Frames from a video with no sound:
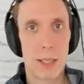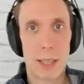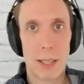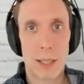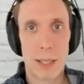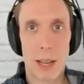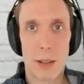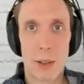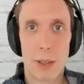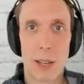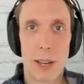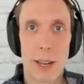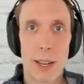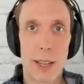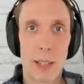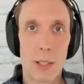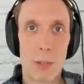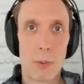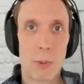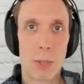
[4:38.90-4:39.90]
Health
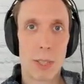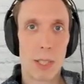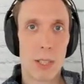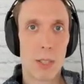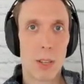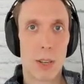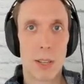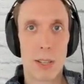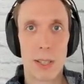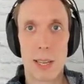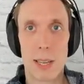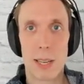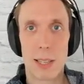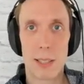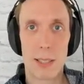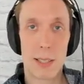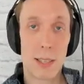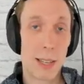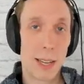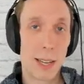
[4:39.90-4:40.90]
Alliance really started
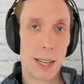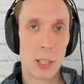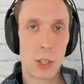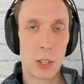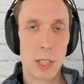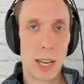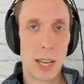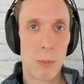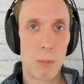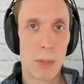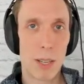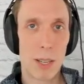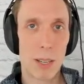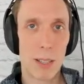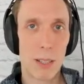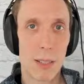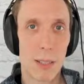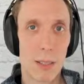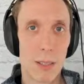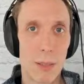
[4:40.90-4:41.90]
to take shape,
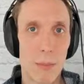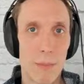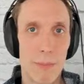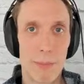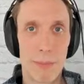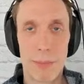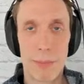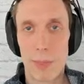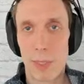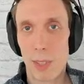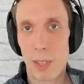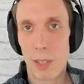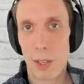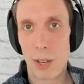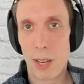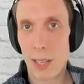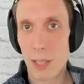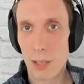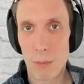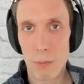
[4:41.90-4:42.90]
because you
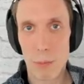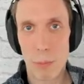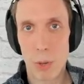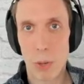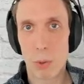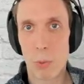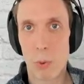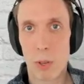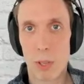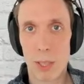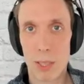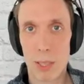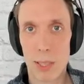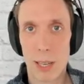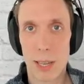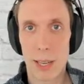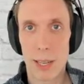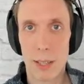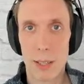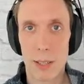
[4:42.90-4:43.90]
guys both work in
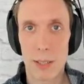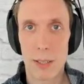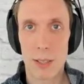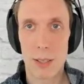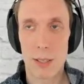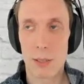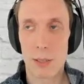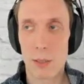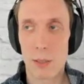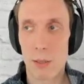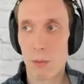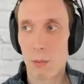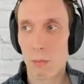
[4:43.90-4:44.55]
sales, and it's,